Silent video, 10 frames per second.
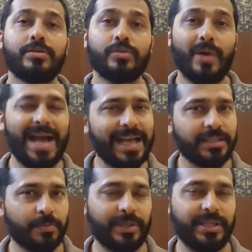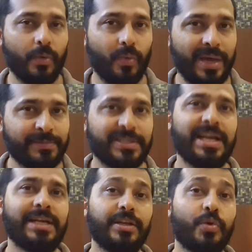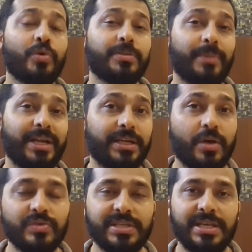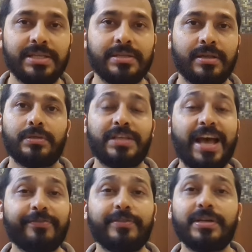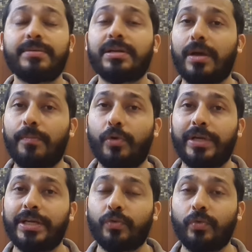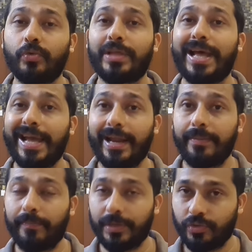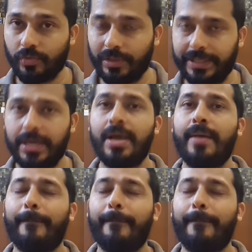So as per their website, the notes breakdown says saffron, Cambodian oud, and patchouli.